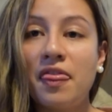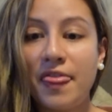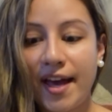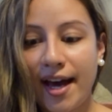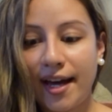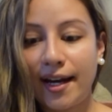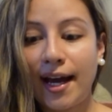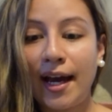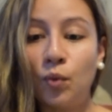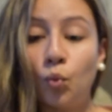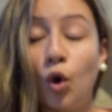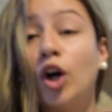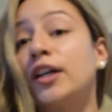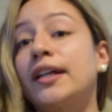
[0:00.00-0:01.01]
that I
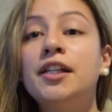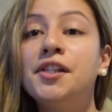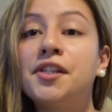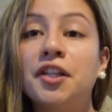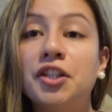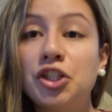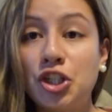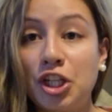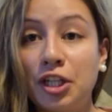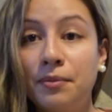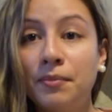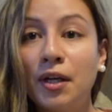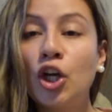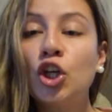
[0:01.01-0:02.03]
walk into the
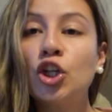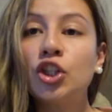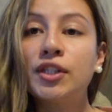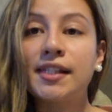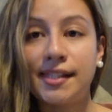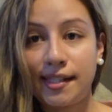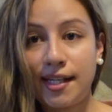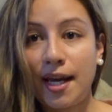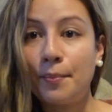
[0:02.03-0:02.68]
gym to stay